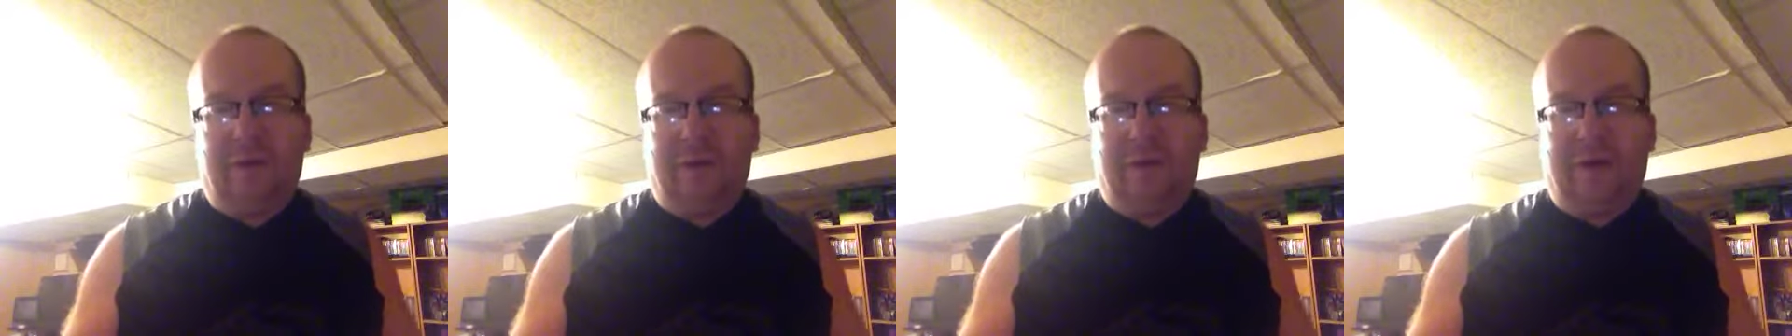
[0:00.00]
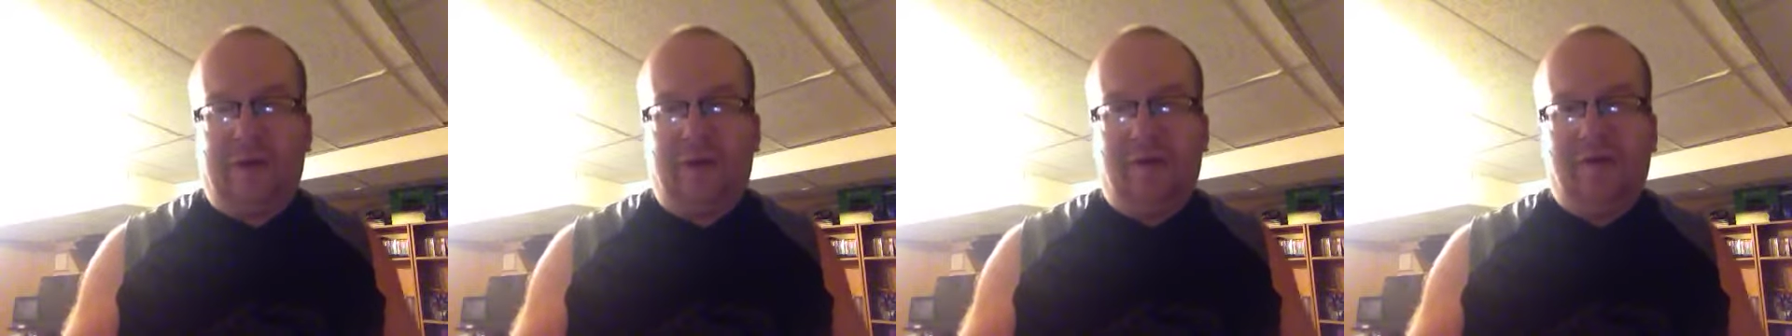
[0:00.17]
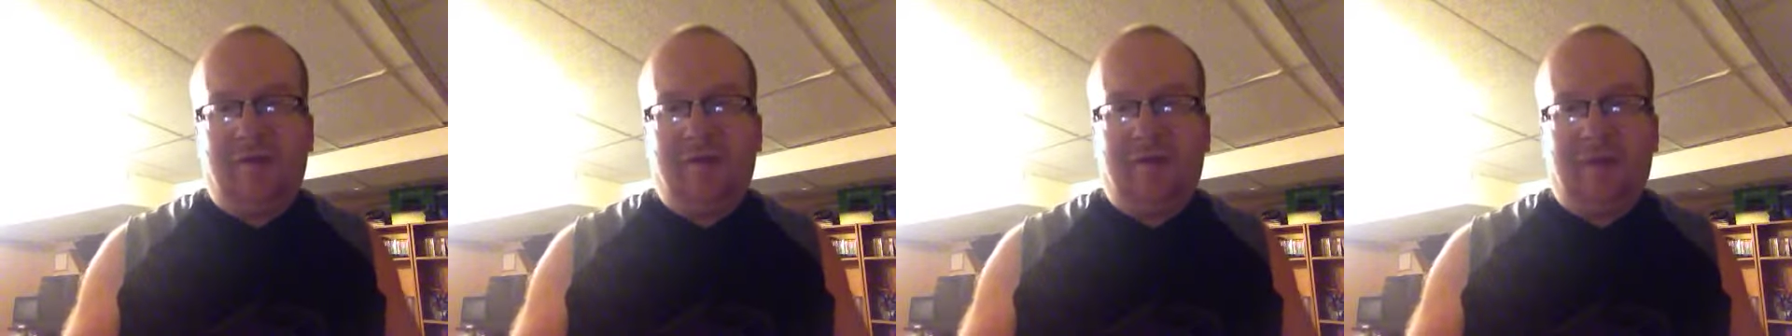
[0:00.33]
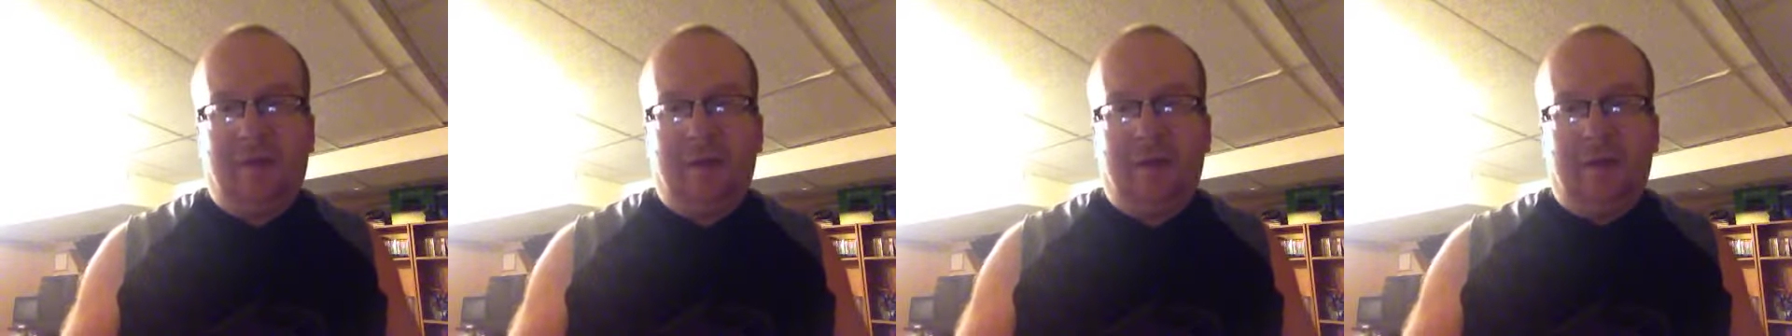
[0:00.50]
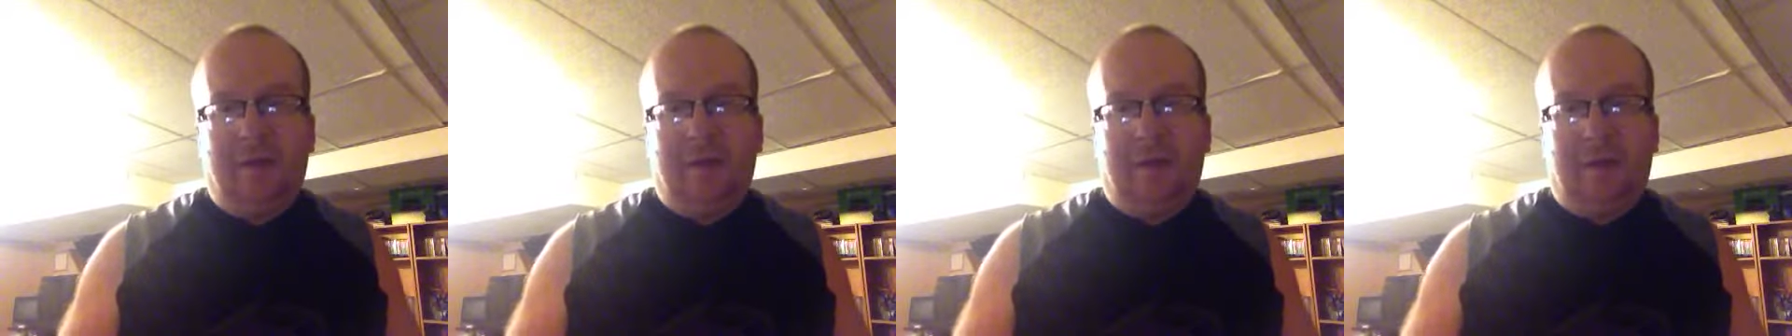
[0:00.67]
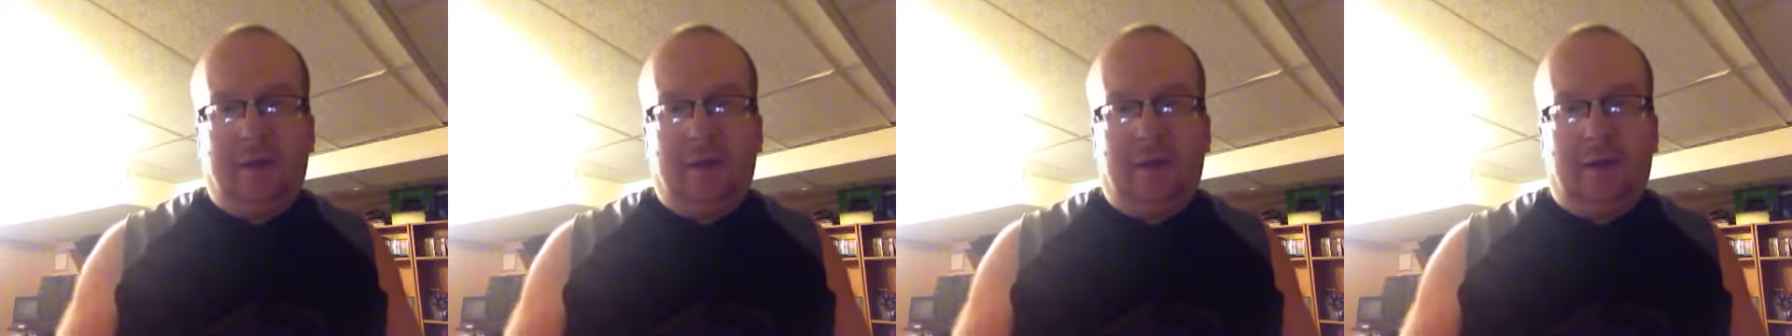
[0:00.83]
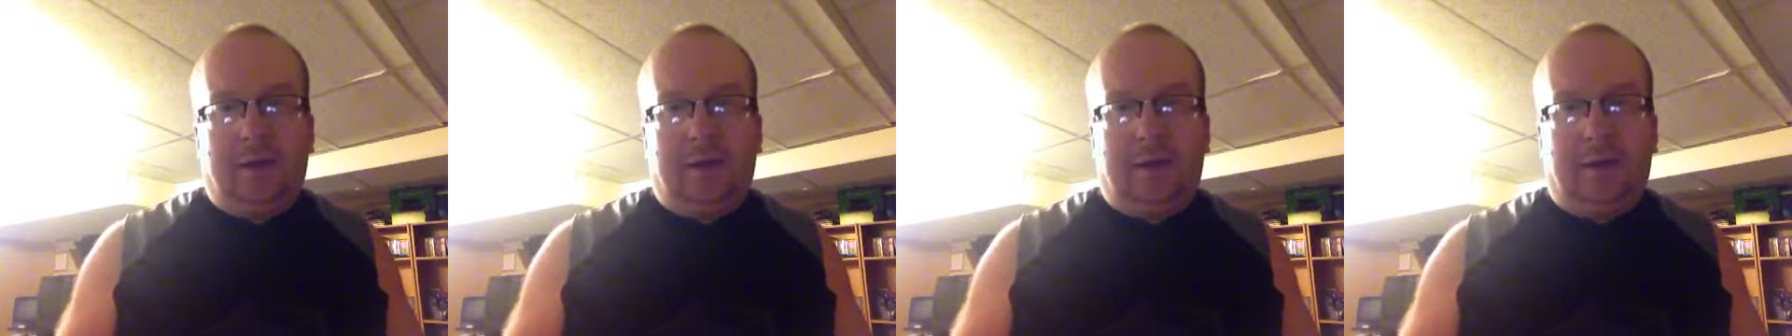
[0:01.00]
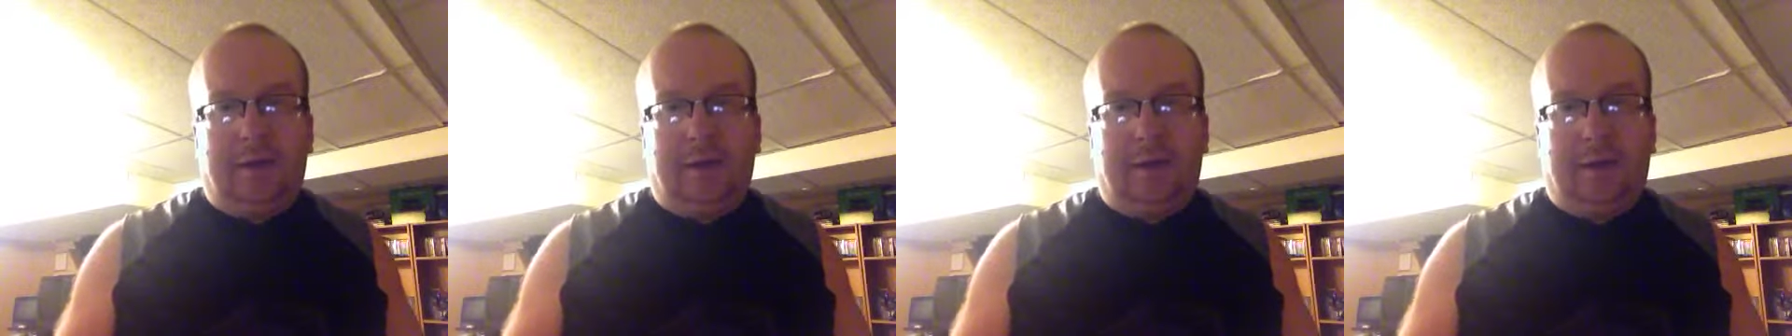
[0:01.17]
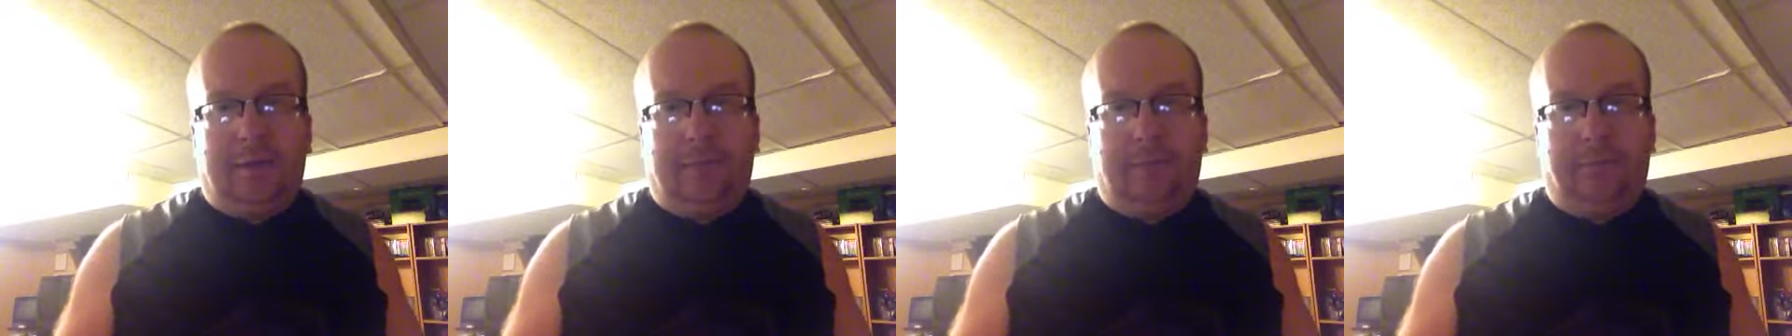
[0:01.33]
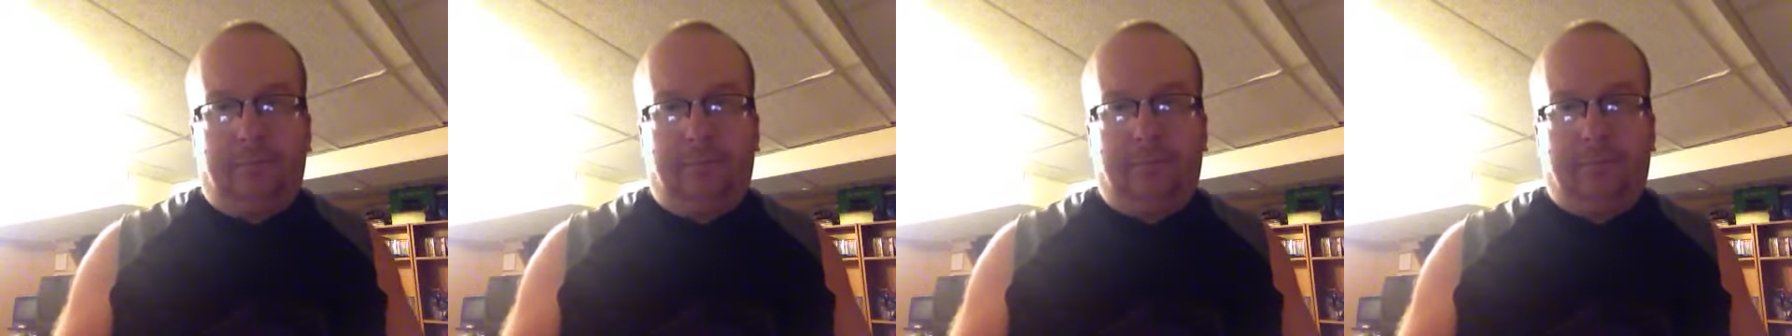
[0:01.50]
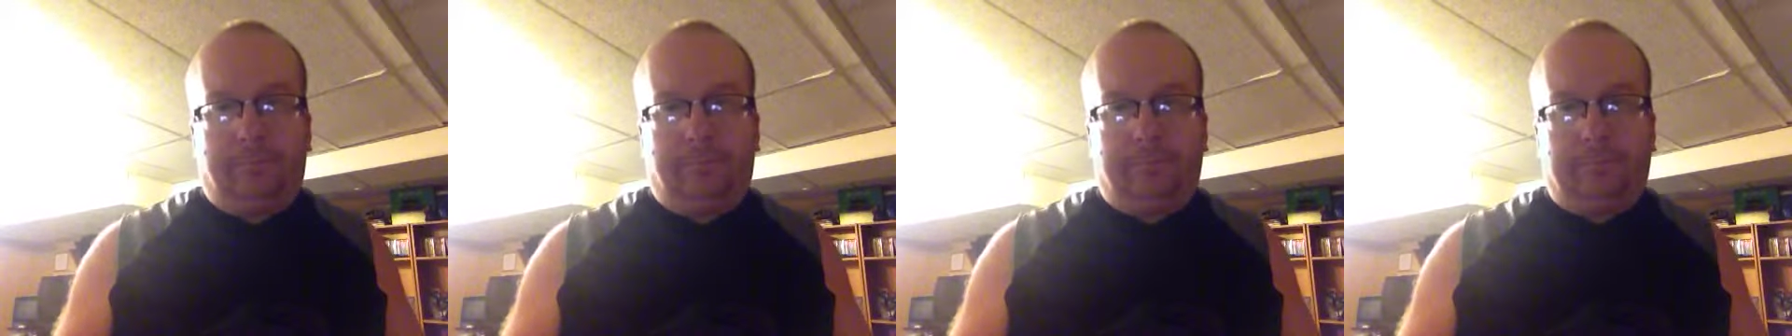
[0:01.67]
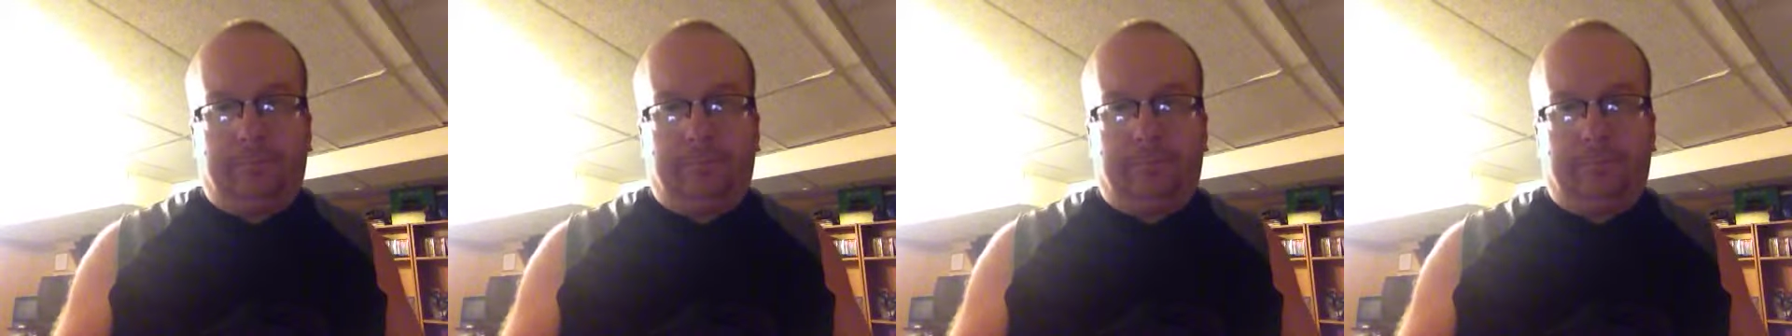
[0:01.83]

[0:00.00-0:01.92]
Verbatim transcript: and A's. Um,